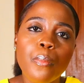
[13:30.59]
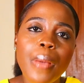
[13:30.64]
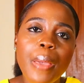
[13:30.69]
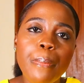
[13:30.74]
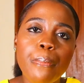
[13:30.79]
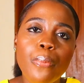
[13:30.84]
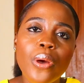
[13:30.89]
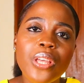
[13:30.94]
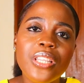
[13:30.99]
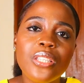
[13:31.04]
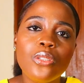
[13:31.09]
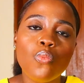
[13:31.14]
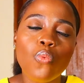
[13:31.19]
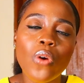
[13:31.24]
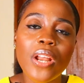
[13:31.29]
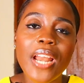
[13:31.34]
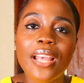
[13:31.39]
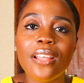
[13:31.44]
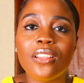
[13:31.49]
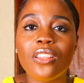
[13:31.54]
My point
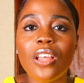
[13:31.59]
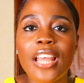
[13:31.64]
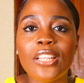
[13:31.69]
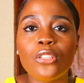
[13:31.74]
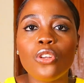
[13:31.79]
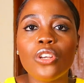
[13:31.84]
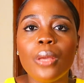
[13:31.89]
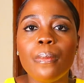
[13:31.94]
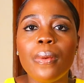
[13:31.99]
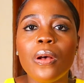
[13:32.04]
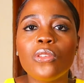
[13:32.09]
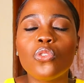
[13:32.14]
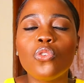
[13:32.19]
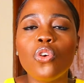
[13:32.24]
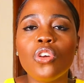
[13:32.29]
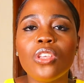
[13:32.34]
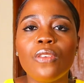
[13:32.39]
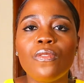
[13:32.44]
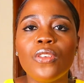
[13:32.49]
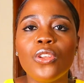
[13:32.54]
when I talk about
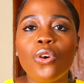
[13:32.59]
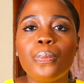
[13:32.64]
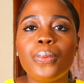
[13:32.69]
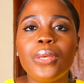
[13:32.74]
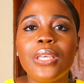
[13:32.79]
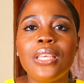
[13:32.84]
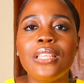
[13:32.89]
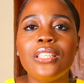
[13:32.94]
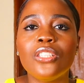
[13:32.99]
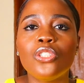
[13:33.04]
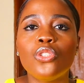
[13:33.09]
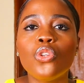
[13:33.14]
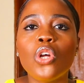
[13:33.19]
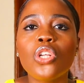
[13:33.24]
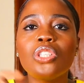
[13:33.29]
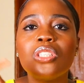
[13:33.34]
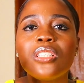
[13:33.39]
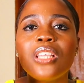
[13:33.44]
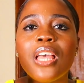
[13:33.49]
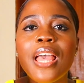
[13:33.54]
not giving up is
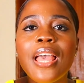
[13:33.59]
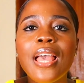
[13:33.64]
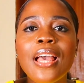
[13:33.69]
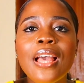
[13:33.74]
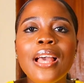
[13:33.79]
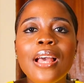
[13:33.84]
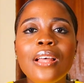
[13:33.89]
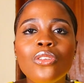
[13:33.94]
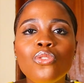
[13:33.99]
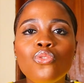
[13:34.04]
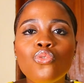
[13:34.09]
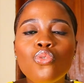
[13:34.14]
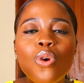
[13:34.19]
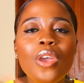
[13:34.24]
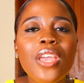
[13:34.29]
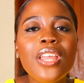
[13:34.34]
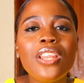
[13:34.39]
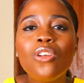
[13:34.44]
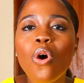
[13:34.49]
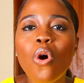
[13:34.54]
not
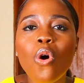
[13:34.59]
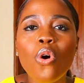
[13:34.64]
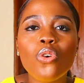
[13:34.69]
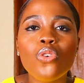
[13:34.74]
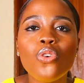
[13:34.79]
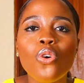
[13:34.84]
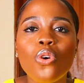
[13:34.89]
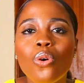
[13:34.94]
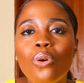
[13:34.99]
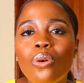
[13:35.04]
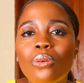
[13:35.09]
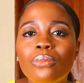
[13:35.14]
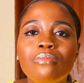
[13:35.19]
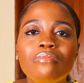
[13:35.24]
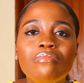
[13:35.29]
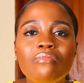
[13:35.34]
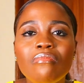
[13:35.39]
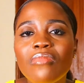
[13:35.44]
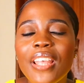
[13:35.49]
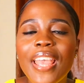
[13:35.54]
throwing all your
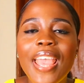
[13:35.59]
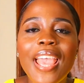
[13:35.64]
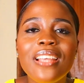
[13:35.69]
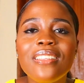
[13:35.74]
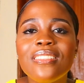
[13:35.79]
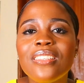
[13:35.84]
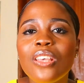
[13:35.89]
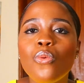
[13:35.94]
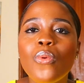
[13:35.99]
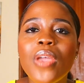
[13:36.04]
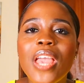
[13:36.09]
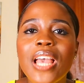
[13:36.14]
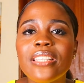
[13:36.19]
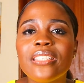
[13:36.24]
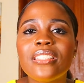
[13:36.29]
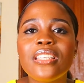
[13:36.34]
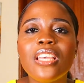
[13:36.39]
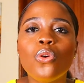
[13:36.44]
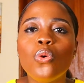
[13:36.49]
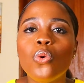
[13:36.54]
eggs away
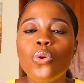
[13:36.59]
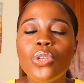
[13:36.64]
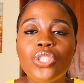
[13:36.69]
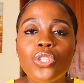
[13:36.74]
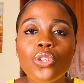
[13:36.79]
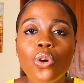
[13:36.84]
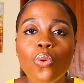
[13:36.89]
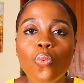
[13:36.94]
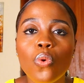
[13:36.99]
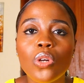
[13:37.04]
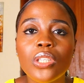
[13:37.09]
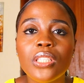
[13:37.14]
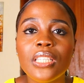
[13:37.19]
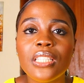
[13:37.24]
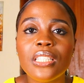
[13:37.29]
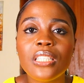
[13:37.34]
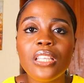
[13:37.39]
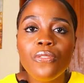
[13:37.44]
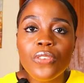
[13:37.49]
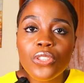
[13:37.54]
and saying, oh, it's not worth
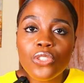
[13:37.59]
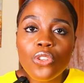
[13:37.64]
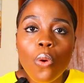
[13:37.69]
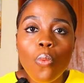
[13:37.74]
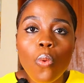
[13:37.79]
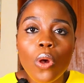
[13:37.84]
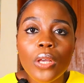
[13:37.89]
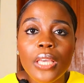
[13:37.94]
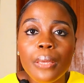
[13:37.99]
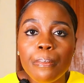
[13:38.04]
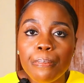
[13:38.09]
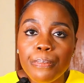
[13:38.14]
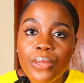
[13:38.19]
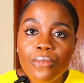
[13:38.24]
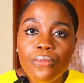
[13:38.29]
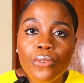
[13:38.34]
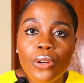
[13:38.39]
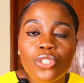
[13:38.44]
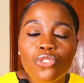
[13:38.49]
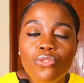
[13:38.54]
it. If it's not working,
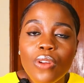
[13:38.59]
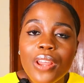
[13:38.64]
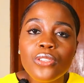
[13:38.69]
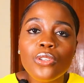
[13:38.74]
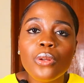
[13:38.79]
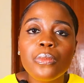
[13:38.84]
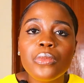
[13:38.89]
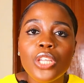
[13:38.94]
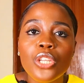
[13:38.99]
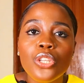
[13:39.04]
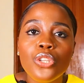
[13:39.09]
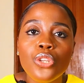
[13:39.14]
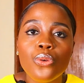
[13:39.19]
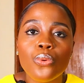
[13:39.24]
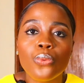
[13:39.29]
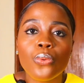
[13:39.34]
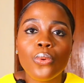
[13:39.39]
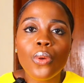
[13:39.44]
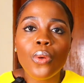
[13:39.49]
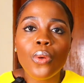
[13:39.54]
pivot, try something new,